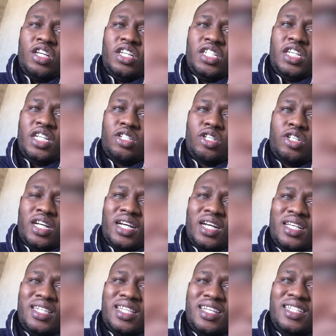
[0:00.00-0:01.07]

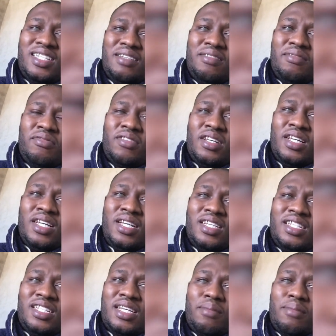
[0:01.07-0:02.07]
shredded, as if